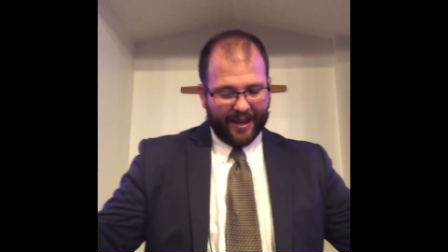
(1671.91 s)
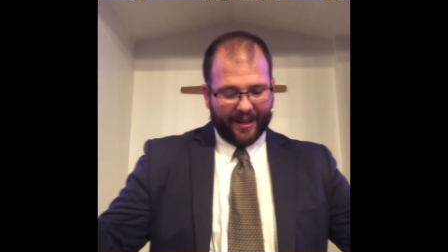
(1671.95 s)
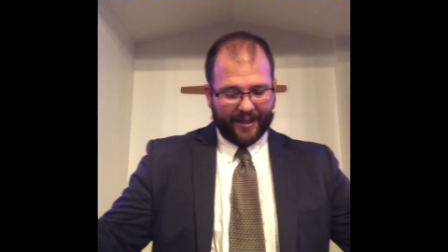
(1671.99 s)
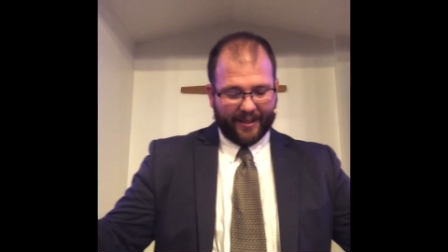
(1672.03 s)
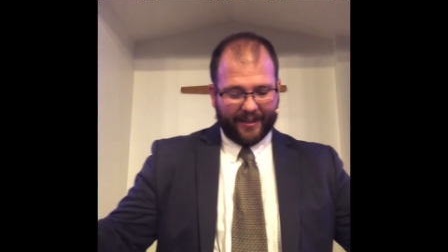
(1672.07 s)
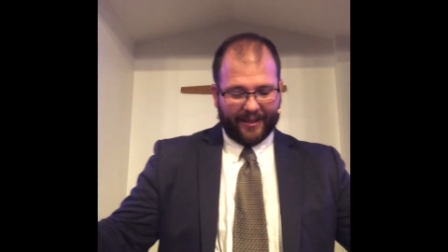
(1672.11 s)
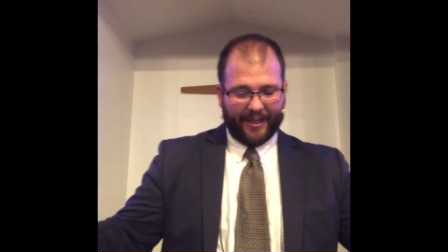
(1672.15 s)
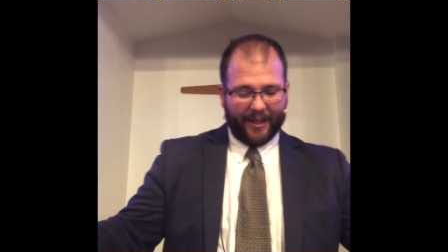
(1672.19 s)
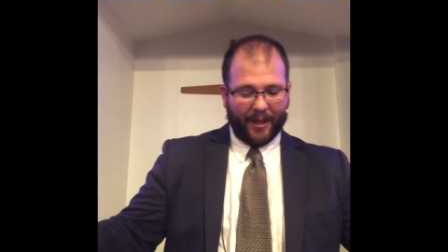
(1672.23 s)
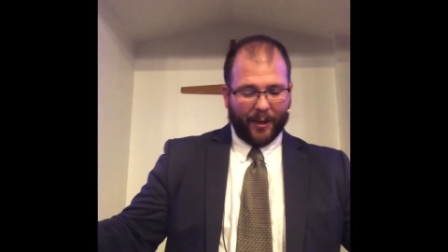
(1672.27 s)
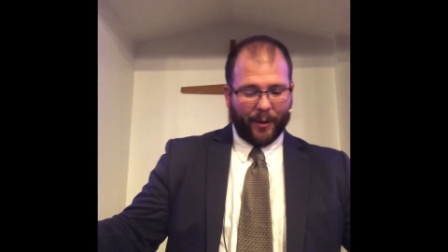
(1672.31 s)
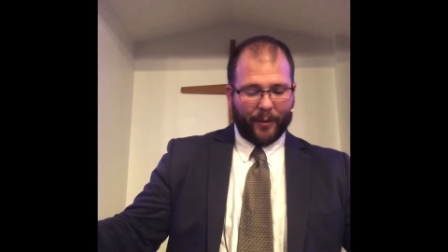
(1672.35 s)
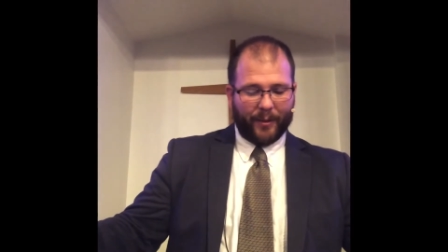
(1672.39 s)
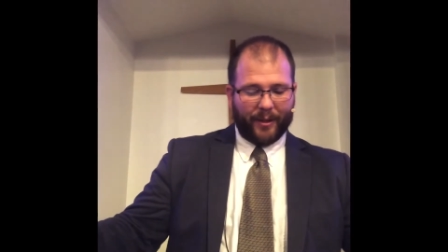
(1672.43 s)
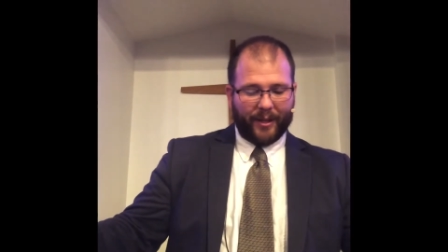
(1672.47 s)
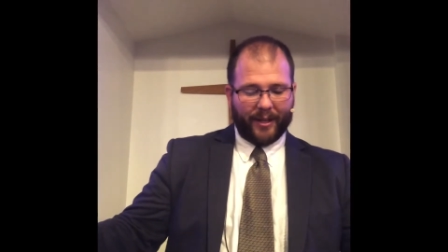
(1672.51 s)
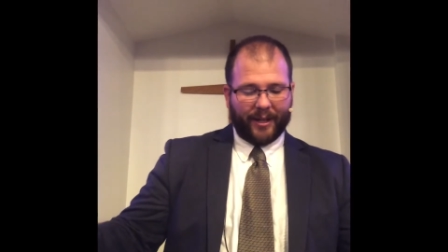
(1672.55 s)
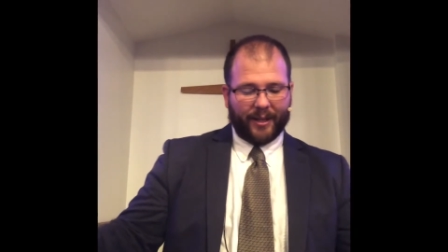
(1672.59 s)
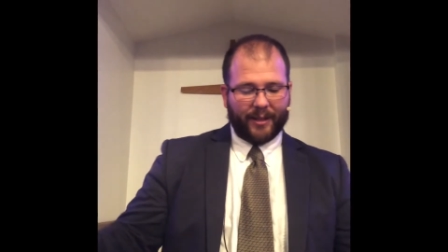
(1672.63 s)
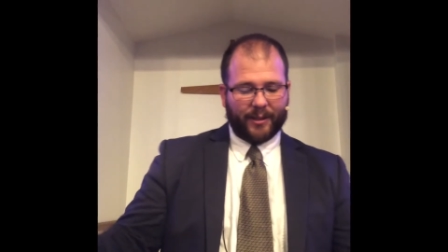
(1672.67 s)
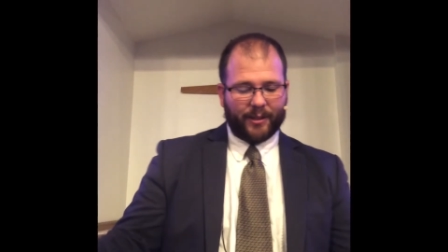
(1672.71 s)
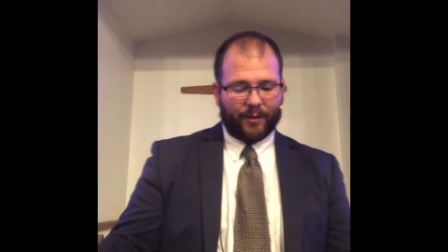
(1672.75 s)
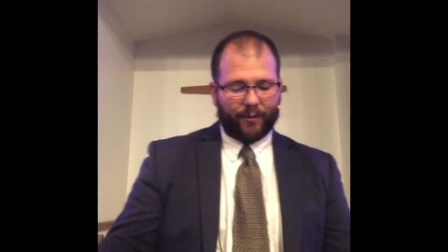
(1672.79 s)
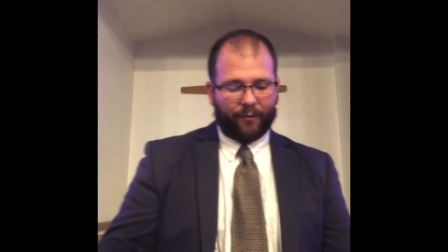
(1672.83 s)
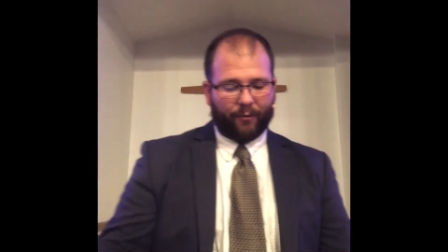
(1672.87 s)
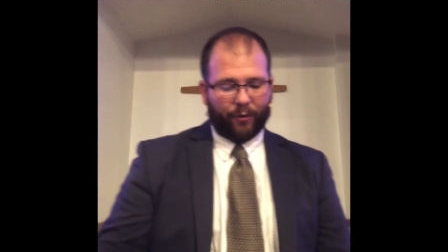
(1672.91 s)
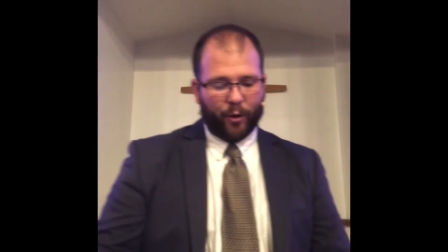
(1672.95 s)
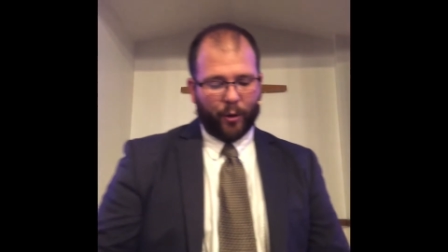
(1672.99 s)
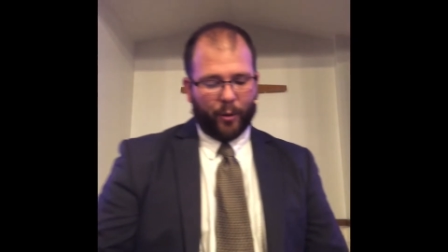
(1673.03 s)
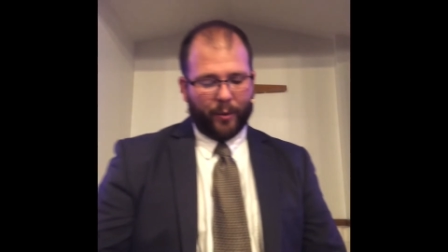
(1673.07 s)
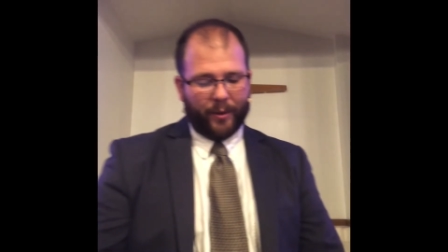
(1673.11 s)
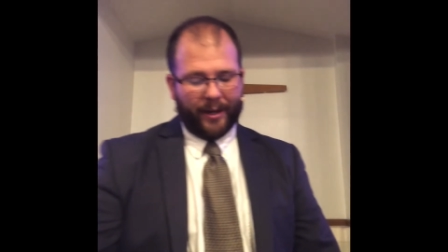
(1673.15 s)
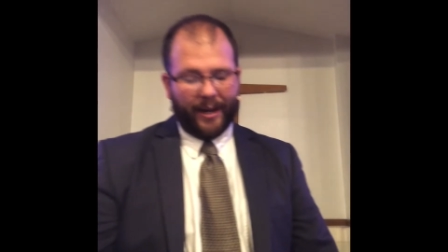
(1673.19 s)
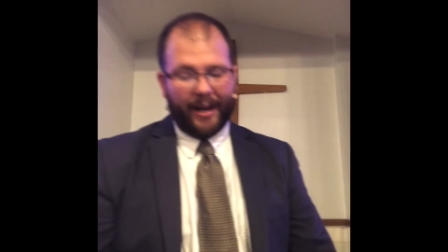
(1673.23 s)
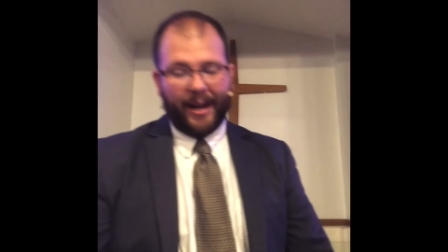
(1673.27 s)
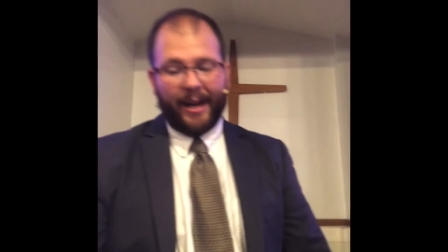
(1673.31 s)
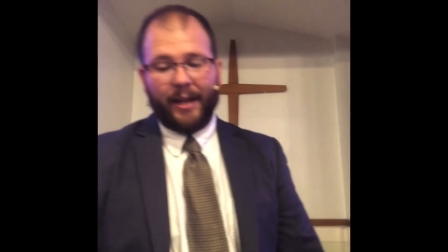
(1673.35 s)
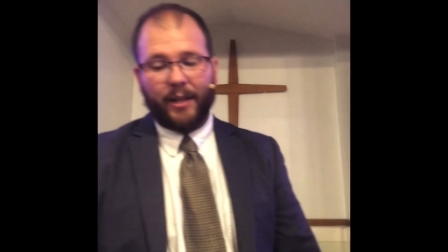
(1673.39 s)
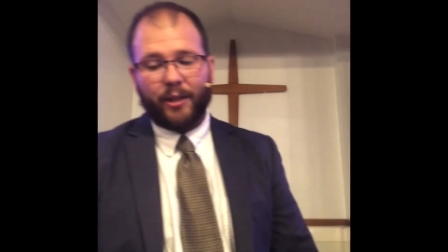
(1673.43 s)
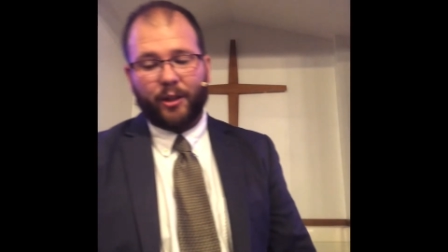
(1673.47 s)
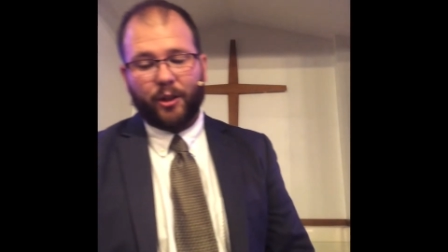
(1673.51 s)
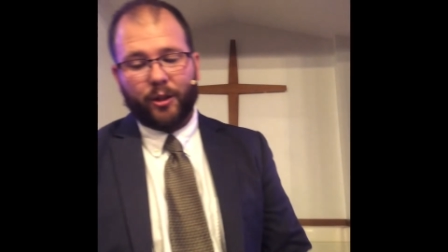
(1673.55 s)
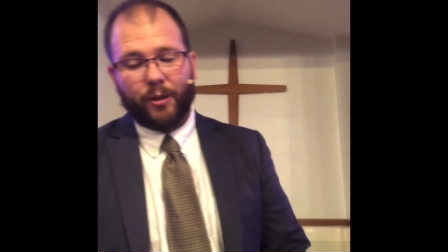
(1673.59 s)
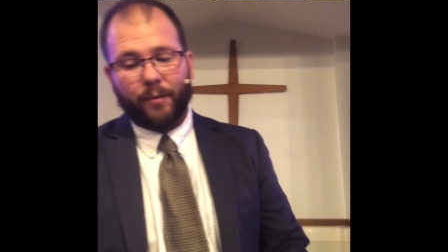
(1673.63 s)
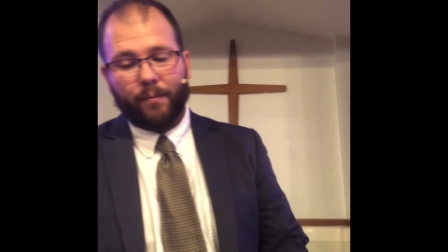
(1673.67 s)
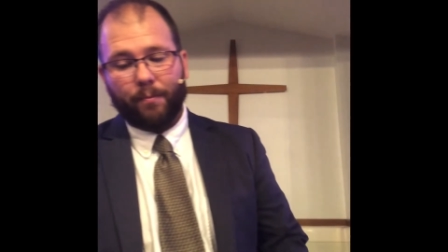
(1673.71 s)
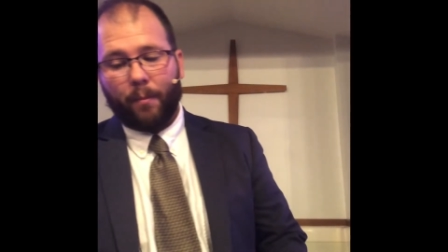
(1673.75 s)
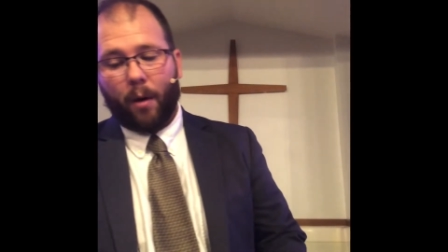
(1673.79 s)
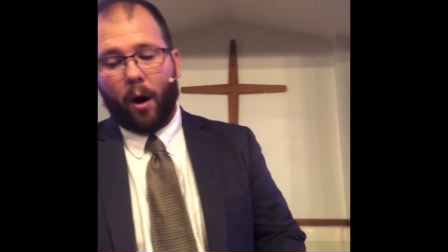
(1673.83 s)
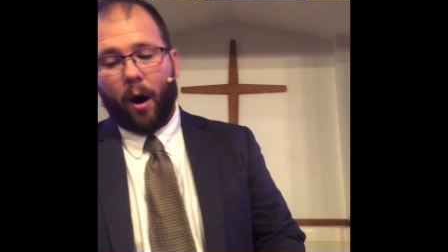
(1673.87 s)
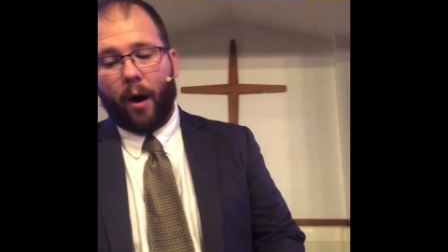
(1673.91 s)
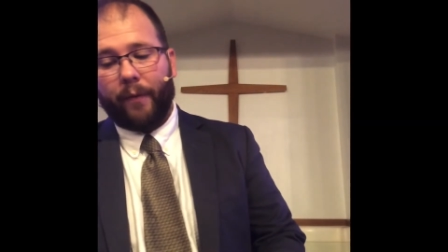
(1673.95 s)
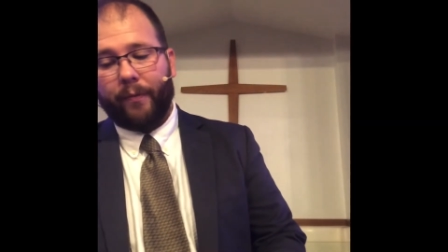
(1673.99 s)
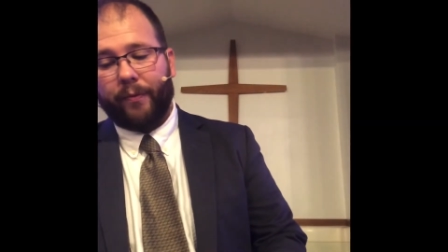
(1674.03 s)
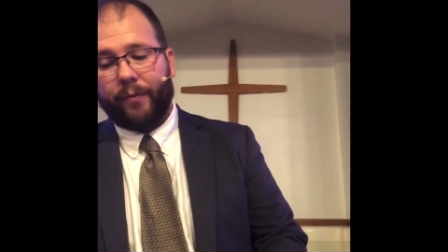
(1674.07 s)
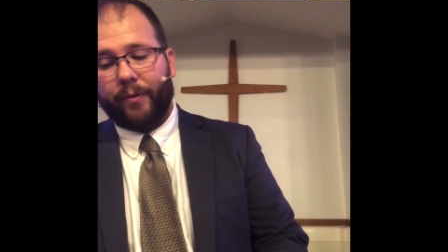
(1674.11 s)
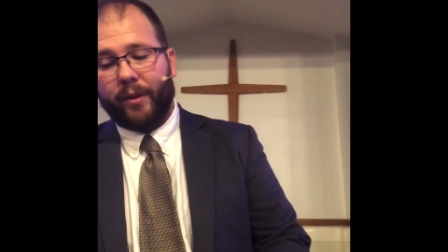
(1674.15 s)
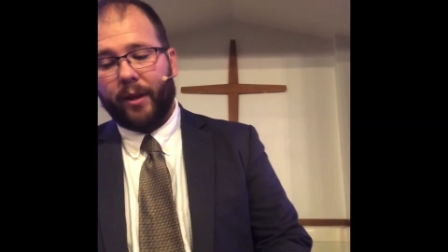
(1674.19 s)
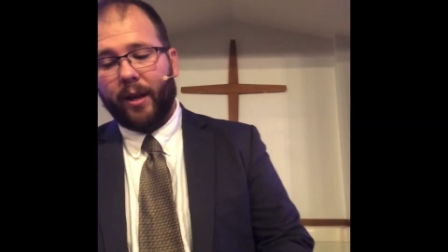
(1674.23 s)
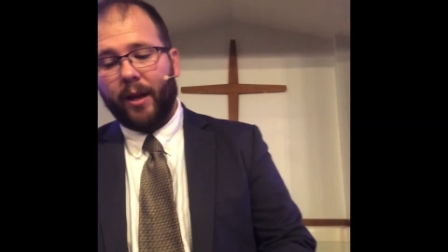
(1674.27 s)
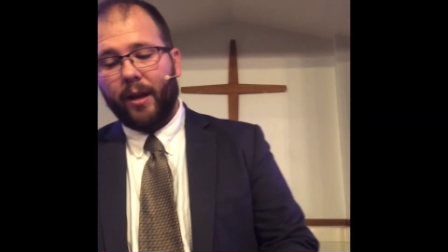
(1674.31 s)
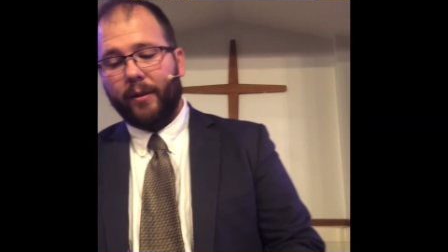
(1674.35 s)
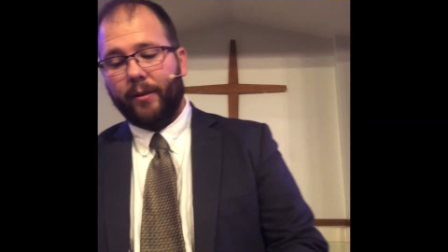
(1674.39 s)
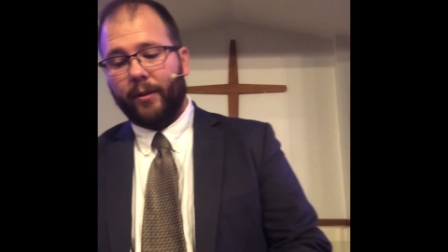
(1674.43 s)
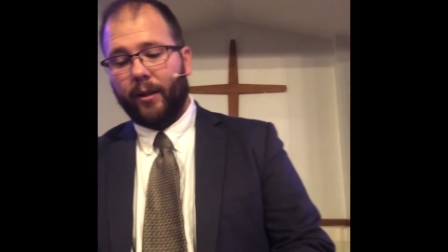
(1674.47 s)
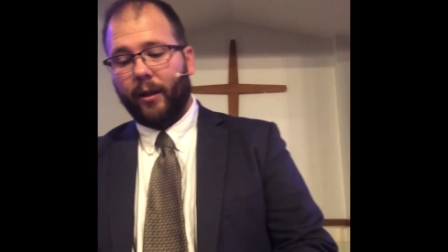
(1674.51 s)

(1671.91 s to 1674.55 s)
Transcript: yielding its fruit each month.